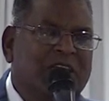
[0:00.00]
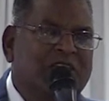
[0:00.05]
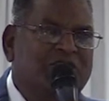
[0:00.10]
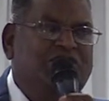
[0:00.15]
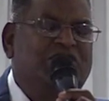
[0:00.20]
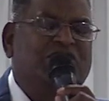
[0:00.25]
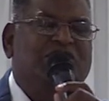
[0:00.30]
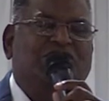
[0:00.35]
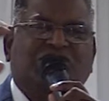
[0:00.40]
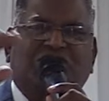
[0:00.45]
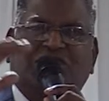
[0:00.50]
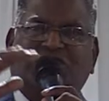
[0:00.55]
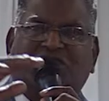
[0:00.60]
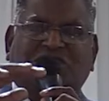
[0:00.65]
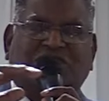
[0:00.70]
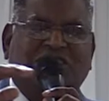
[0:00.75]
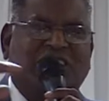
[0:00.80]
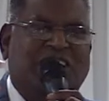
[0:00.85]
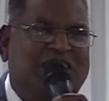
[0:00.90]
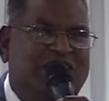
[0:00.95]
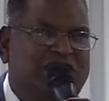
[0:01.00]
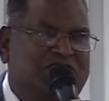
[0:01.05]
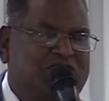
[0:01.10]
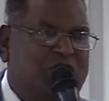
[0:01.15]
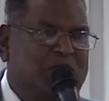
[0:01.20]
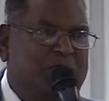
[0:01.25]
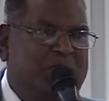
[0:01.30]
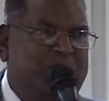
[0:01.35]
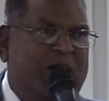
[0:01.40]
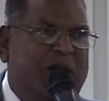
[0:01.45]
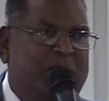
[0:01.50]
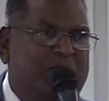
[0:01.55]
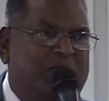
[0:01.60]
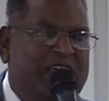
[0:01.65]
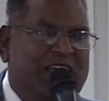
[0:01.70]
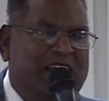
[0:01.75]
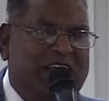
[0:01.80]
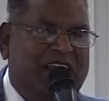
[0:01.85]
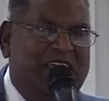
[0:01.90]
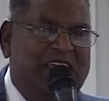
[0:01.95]
Jesus said it so
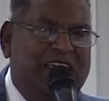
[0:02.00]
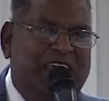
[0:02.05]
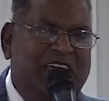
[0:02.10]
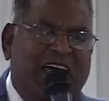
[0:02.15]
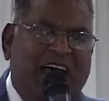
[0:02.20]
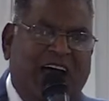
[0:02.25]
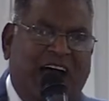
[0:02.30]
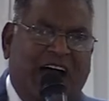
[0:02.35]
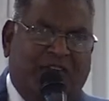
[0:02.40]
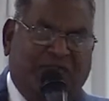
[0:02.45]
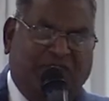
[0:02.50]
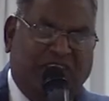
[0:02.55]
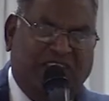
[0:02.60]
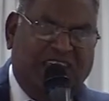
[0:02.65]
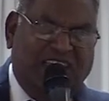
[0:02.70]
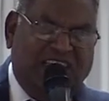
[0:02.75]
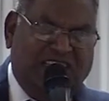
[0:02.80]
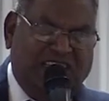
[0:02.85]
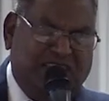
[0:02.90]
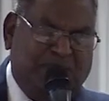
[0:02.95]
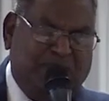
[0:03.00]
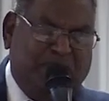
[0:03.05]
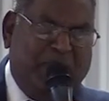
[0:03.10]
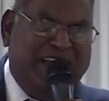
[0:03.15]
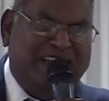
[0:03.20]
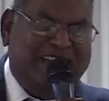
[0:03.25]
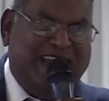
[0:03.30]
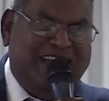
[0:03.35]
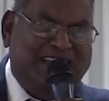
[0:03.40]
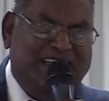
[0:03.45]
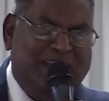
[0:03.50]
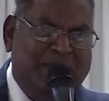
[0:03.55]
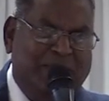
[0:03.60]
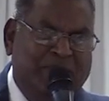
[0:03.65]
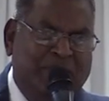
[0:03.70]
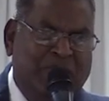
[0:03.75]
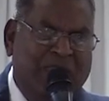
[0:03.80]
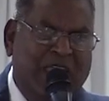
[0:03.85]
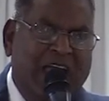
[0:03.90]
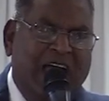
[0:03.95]
publicly after they spat at
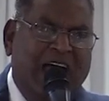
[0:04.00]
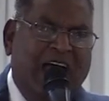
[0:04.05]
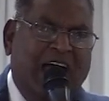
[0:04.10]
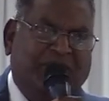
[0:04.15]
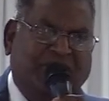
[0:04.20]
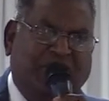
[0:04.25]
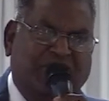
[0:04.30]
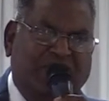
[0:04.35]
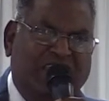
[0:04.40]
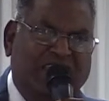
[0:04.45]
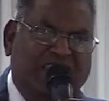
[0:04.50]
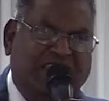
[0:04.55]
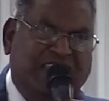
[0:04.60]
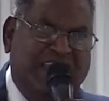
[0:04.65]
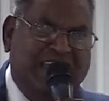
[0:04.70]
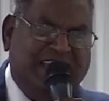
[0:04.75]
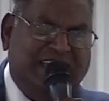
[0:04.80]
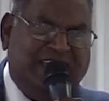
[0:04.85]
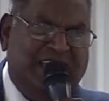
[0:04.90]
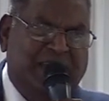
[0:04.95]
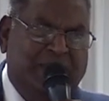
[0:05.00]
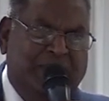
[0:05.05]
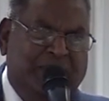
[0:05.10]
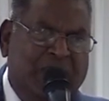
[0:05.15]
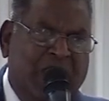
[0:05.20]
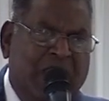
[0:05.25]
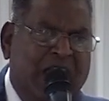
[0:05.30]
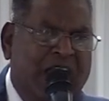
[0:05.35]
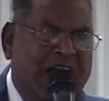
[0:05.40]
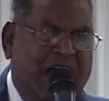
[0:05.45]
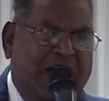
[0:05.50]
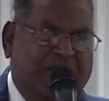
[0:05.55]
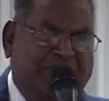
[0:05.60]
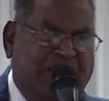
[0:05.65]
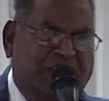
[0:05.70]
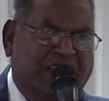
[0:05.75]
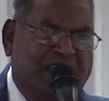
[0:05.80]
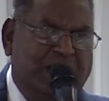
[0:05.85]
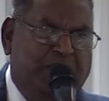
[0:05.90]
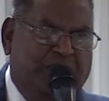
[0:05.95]
him, after they kicked him,
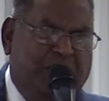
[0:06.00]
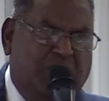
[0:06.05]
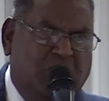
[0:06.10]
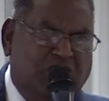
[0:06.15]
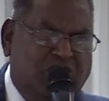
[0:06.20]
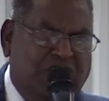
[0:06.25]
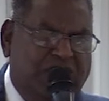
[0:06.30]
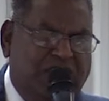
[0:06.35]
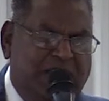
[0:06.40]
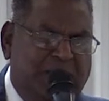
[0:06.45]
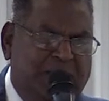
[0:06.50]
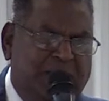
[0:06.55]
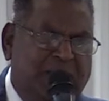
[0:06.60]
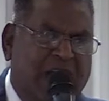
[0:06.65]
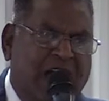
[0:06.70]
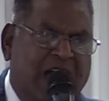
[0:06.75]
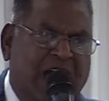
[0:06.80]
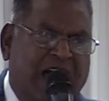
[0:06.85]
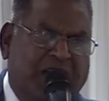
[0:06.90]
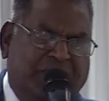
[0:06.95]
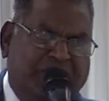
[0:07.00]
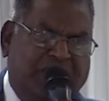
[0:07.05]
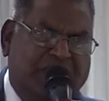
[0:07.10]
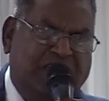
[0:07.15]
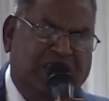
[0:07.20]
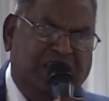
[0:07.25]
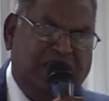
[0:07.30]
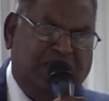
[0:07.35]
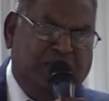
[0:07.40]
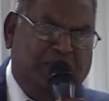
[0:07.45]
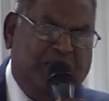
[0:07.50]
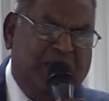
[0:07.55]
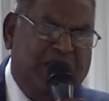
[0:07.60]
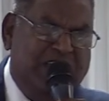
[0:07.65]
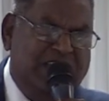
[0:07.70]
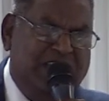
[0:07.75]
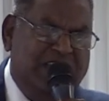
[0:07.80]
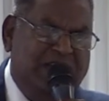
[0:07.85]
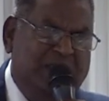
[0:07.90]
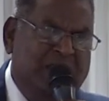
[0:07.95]
after they booted him, after they
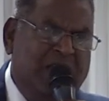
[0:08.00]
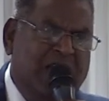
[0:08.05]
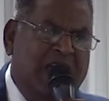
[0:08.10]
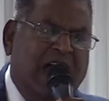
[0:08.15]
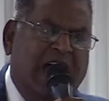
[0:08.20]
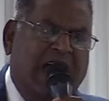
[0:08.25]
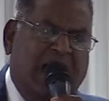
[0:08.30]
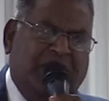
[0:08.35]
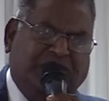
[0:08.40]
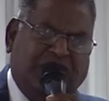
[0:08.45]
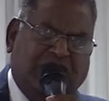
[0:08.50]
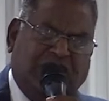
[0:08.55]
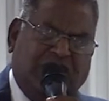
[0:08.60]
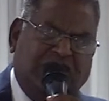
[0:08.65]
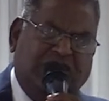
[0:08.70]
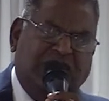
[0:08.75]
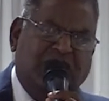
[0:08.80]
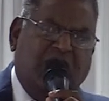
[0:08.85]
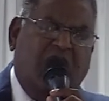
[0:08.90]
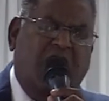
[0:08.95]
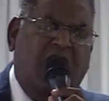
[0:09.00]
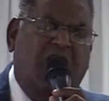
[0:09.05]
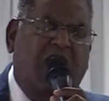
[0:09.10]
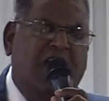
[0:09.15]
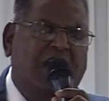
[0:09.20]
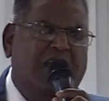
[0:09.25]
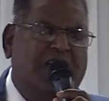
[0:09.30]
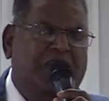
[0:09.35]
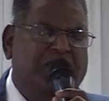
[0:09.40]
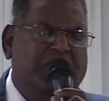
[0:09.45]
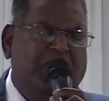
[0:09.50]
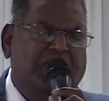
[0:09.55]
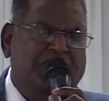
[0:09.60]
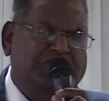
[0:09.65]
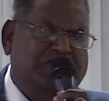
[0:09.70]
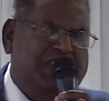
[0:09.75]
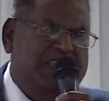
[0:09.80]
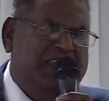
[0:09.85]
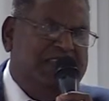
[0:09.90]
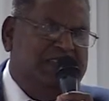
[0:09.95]
speared him, after they did all of
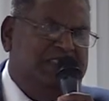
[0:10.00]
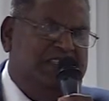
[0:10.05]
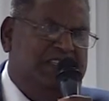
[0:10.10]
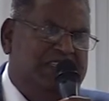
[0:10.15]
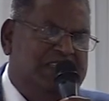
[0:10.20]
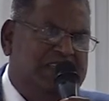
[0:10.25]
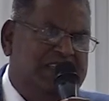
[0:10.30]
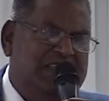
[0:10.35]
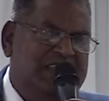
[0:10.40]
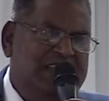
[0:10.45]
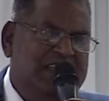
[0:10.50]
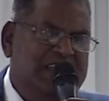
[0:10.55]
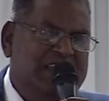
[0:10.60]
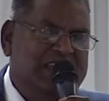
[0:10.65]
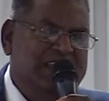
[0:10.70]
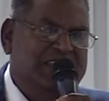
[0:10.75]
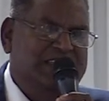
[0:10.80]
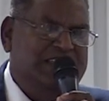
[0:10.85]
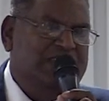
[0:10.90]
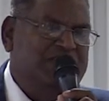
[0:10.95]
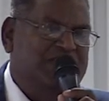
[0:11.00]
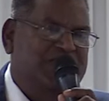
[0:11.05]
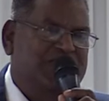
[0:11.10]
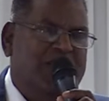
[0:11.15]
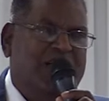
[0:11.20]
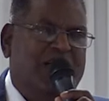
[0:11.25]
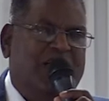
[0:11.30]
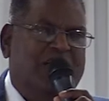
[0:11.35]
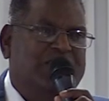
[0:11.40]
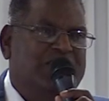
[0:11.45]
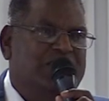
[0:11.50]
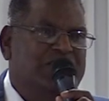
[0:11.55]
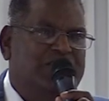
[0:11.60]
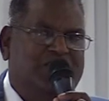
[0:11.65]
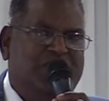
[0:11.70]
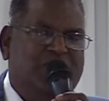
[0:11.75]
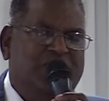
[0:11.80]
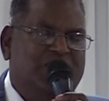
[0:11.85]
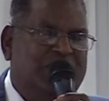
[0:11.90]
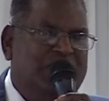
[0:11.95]
those things. He says, Father,
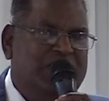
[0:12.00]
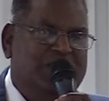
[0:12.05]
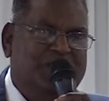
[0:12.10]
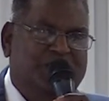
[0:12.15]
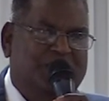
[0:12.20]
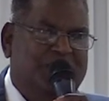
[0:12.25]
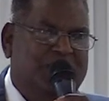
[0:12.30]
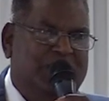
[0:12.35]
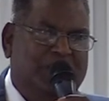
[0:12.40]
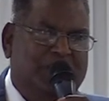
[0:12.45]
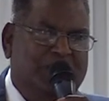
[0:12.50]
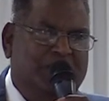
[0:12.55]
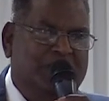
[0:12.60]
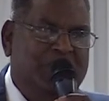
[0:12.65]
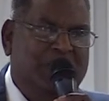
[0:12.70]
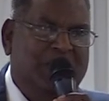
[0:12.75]
forgive them,